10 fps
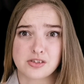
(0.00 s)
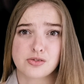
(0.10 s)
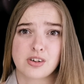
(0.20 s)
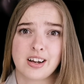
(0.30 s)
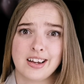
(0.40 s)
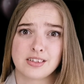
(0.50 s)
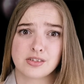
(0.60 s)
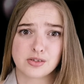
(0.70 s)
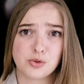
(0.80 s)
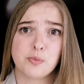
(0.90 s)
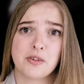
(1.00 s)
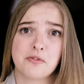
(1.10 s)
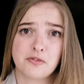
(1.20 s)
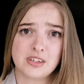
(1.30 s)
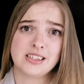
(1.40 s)
extra and super
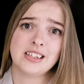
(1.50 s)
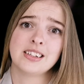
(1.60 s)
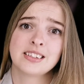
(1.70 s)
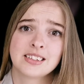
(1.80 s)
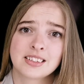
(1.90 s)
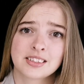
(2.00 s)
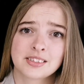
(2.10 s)
frizzy.